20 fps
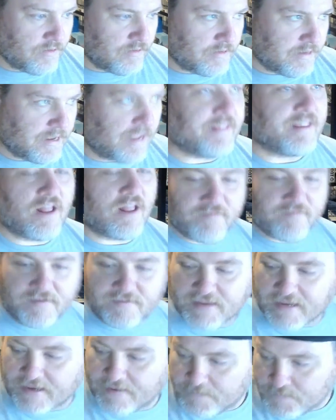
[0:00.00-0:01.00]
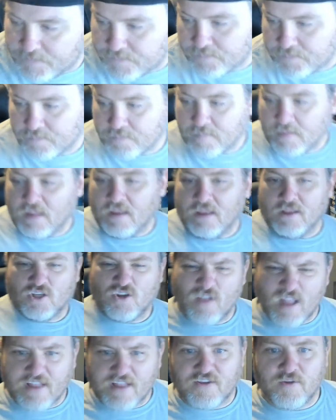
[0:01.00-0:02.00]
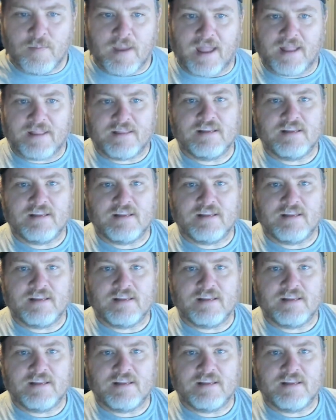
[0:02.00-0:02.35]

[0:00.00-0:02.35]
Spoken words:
Yeah, $1.50. So not too bad.